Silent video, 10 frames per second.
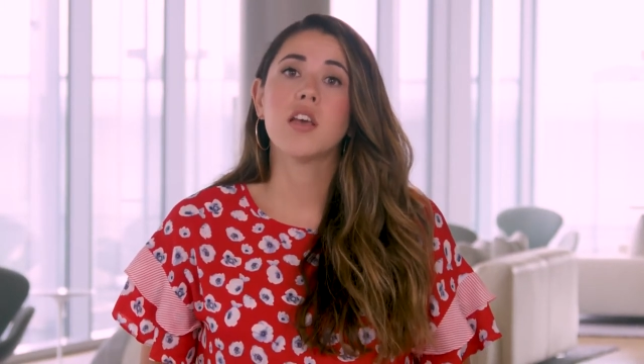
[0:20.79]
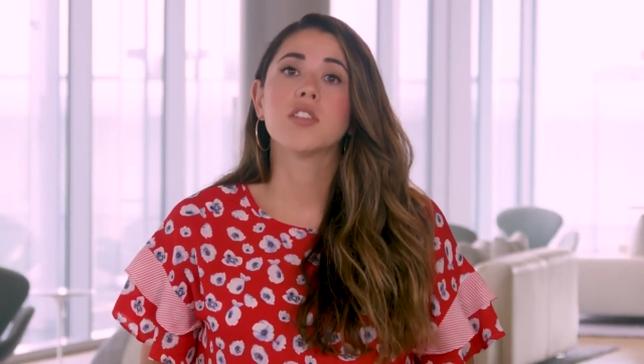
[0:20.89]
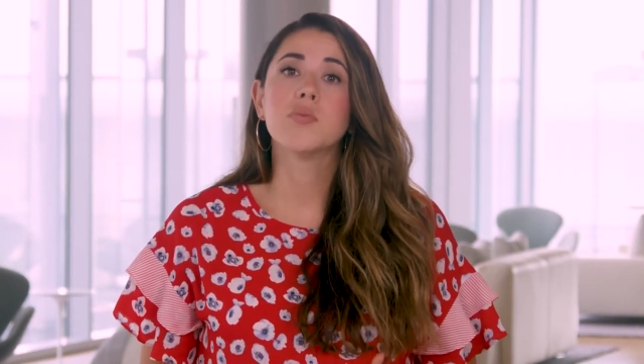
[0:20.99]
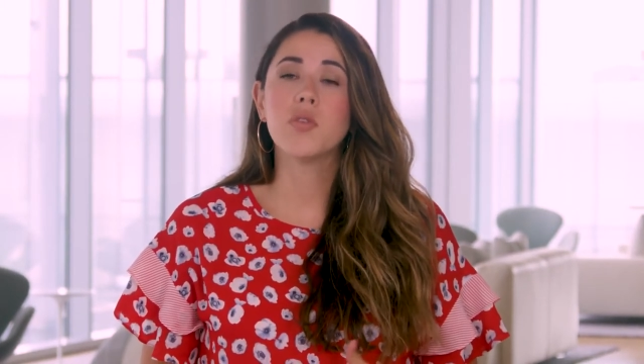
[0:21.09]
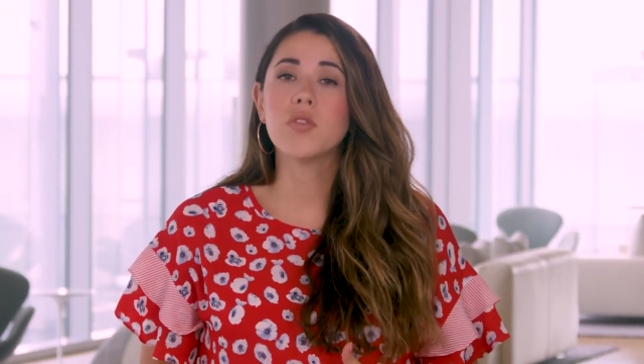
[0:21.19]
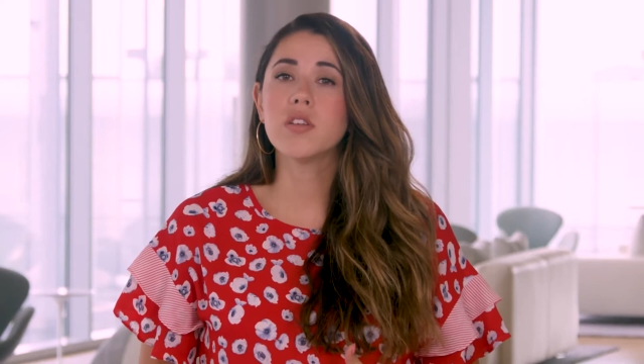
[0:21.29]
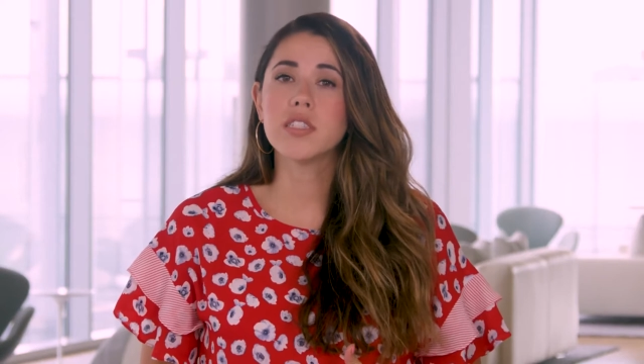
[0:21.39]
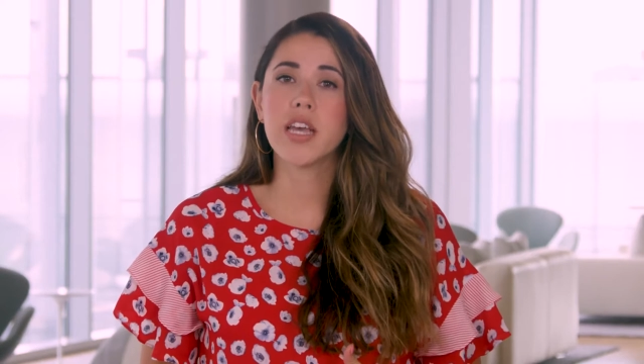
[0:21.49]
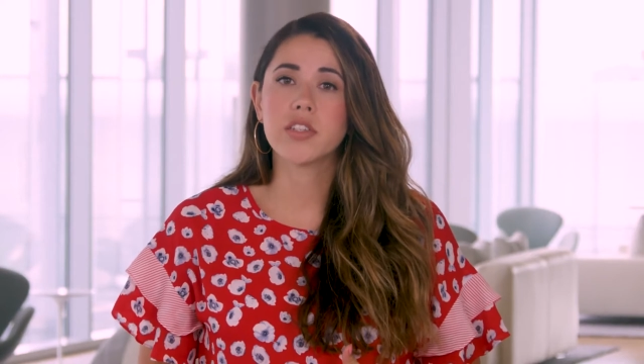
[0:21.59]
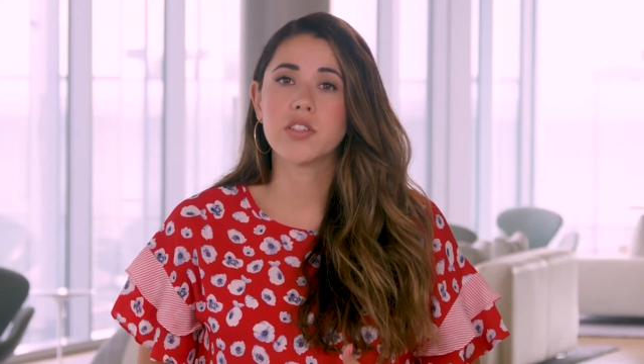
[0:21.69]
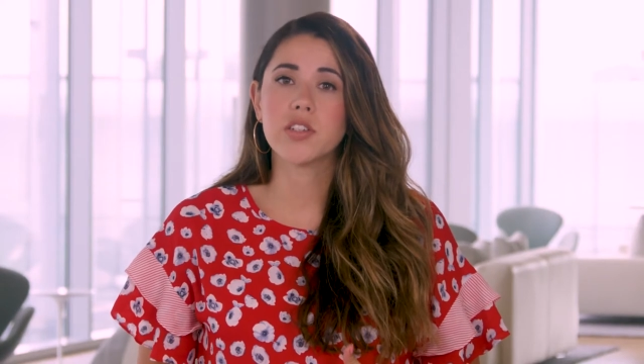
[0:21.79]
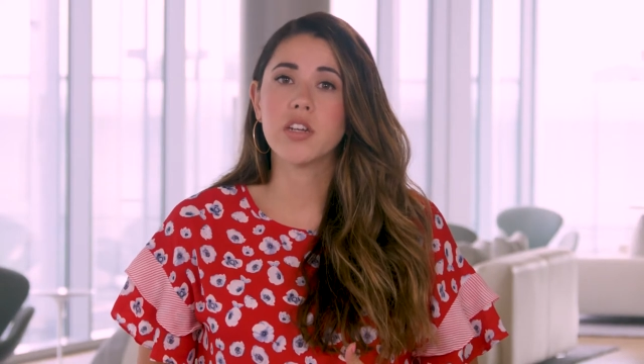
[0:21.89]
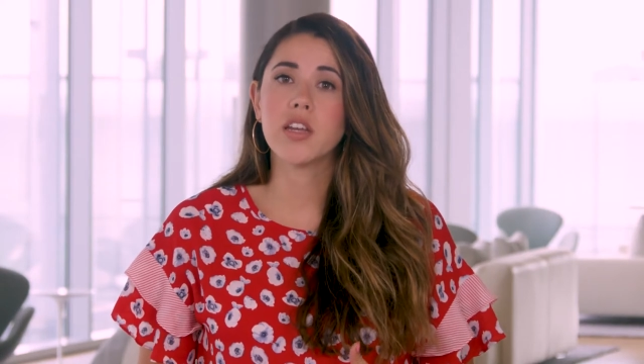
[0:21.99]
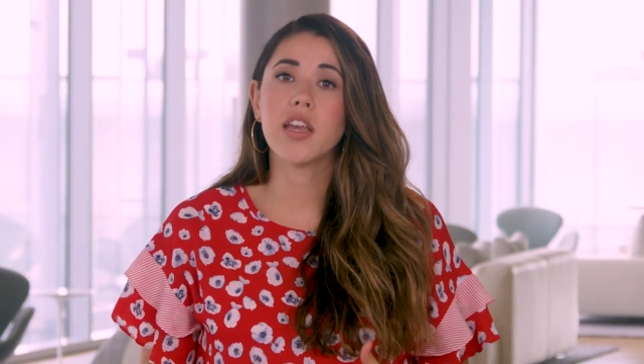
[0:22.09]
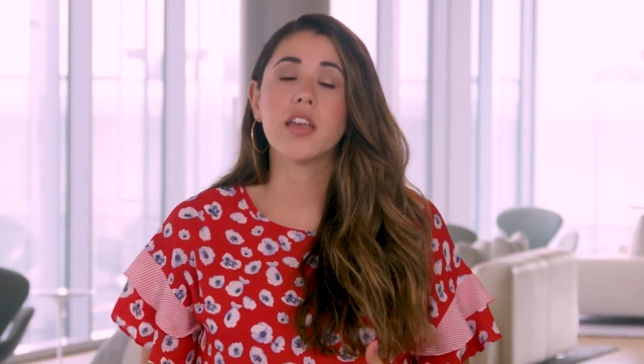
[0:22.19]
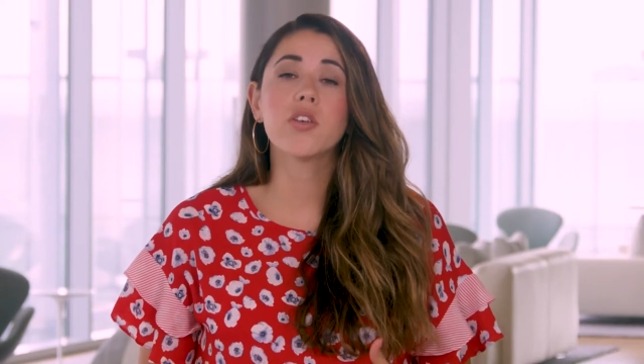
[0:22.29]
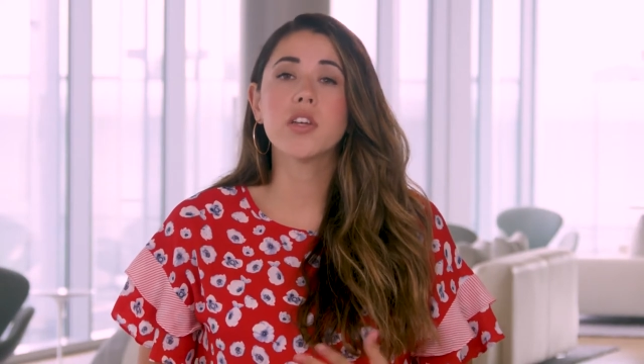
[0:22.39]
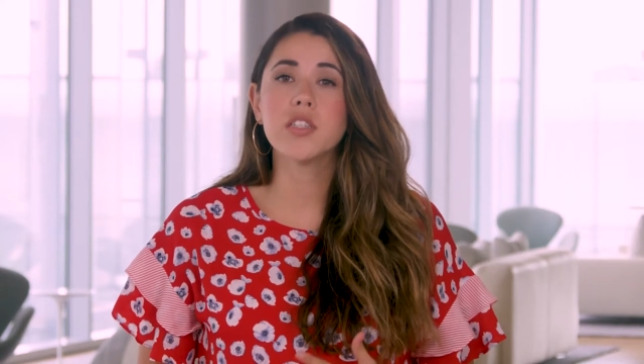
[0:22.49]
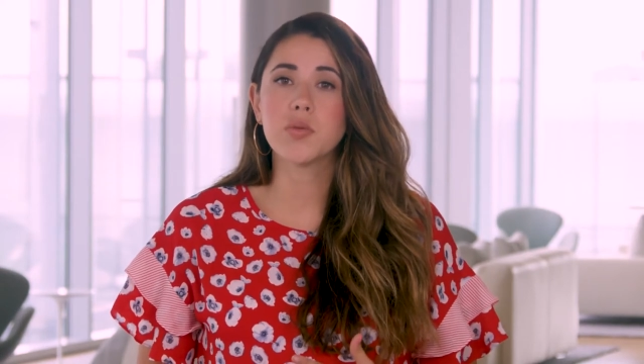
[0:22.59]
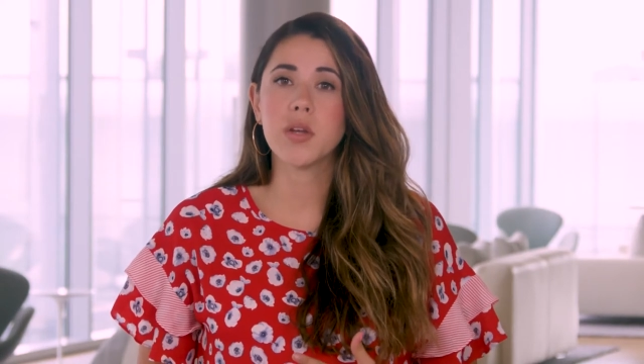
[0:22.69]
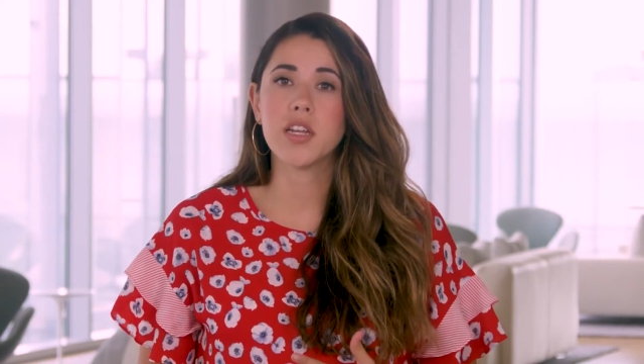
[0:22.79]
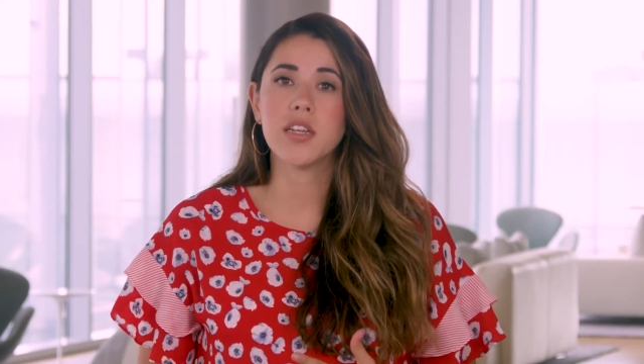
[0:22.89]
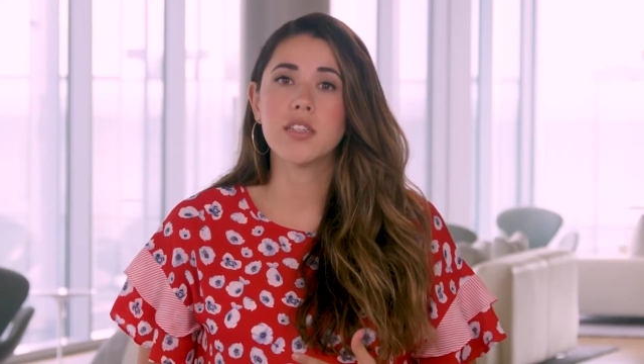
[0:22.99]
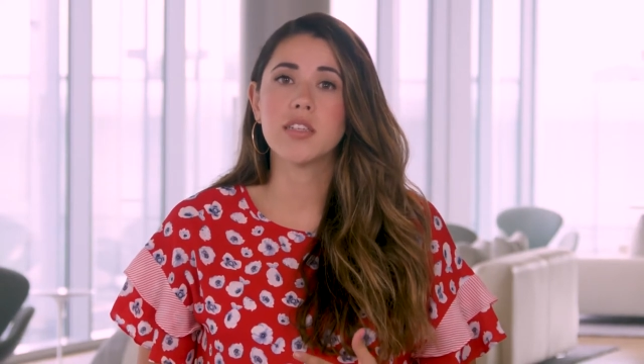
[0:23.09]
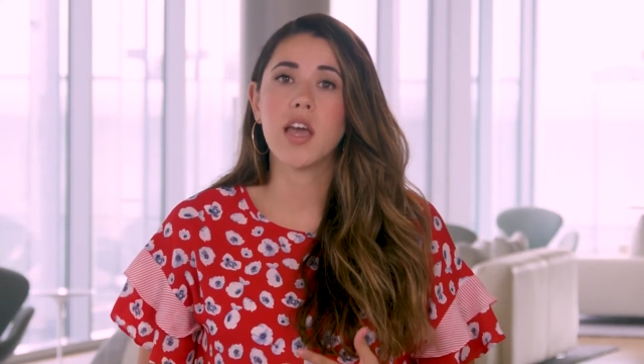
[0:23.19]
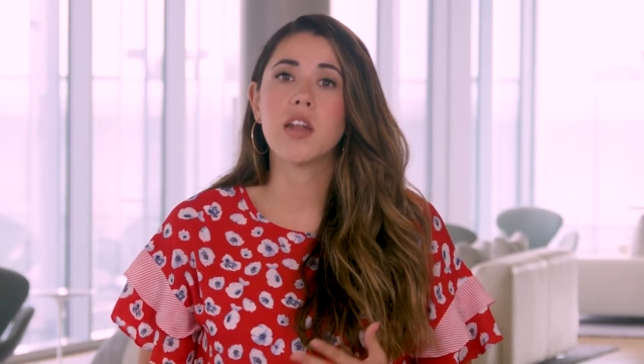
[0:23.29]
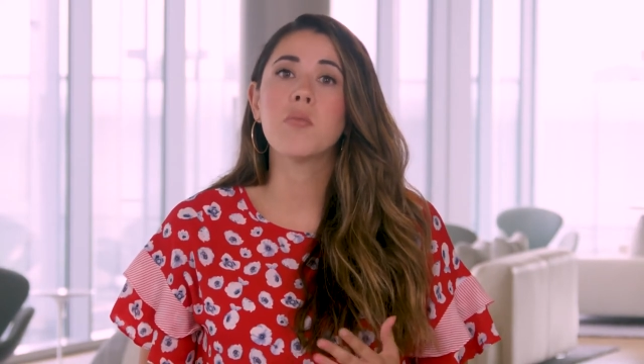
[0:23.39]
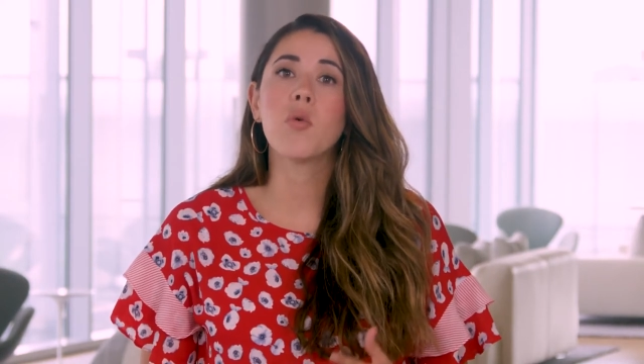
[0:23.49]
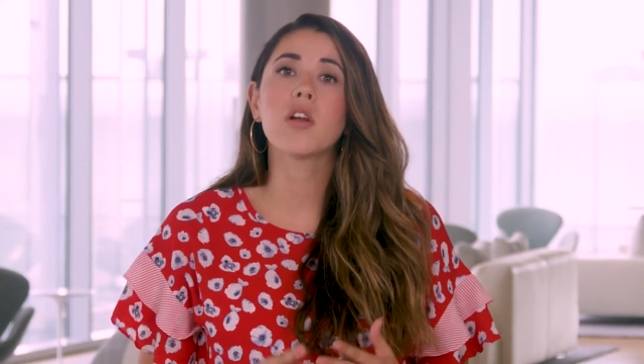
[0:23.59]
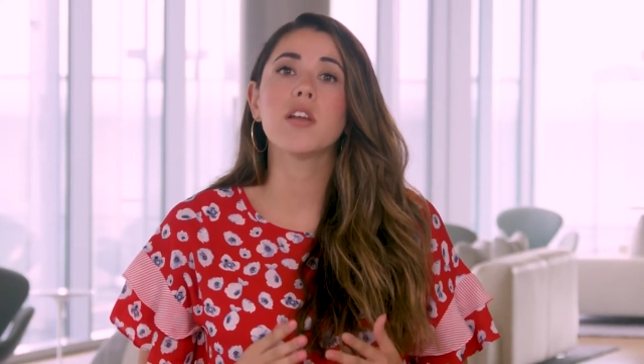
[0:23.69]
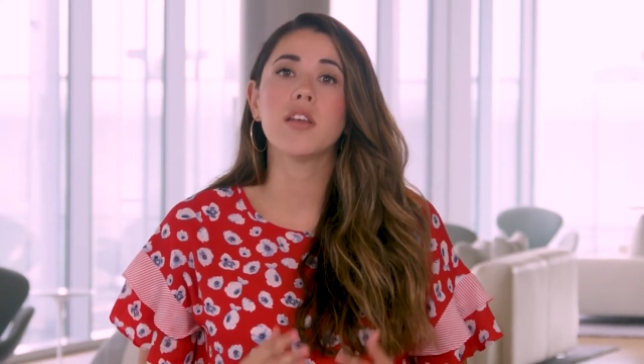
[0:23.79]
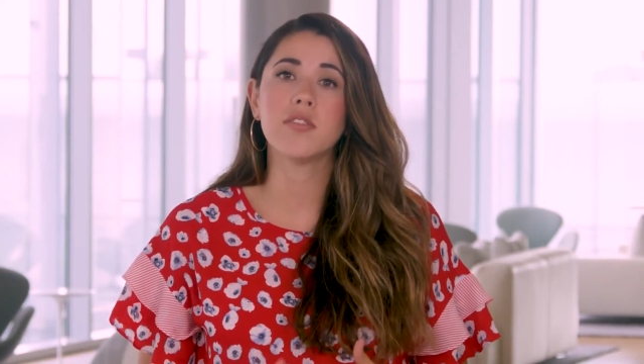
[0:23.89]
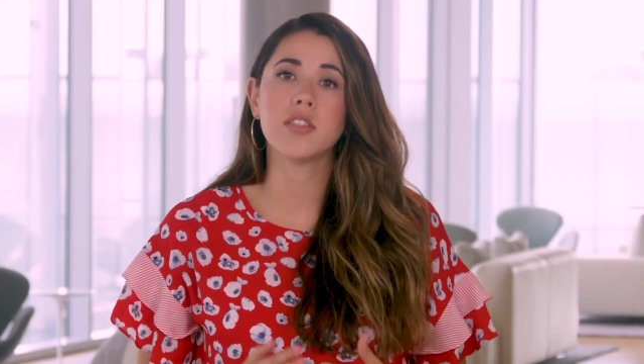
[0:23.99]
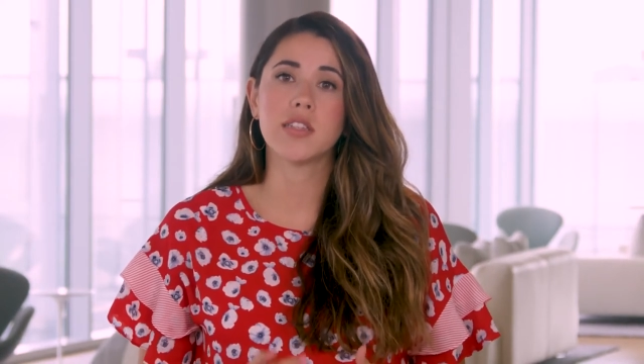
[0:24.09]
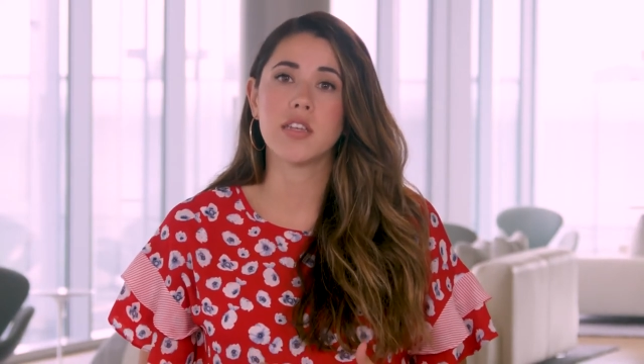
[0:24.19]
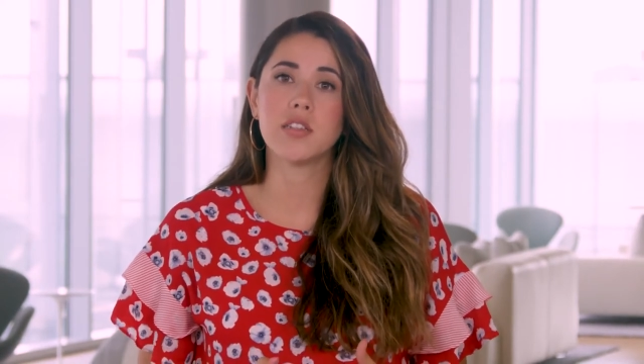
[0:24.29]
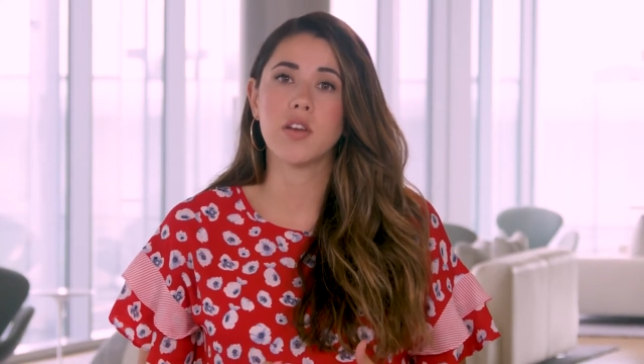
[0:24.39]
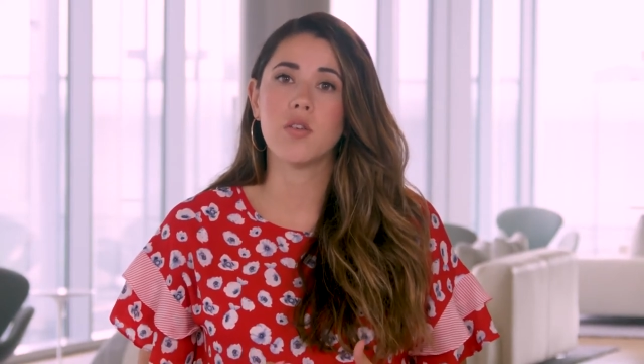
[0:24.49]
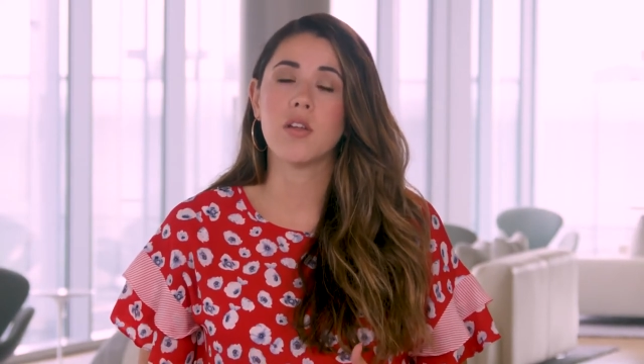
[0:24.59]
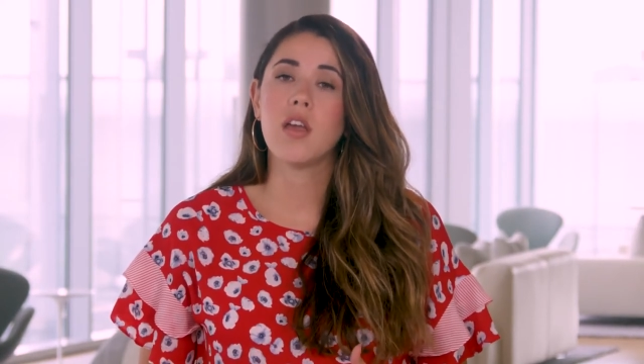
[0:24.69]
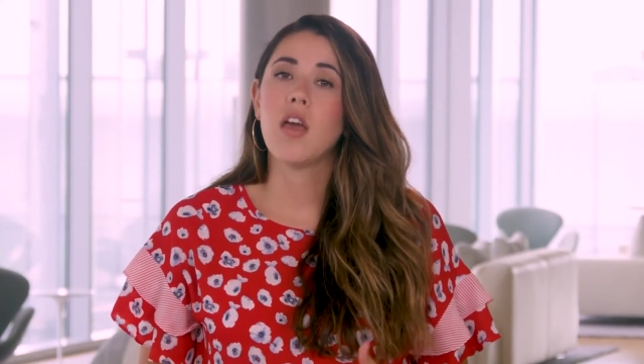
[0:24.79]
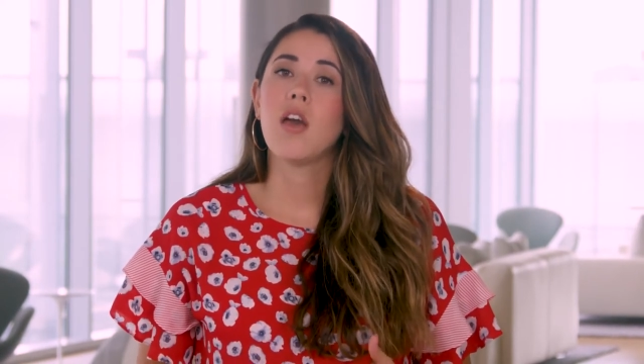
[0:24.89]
smoother texture, increased radiance, and a more even skin tone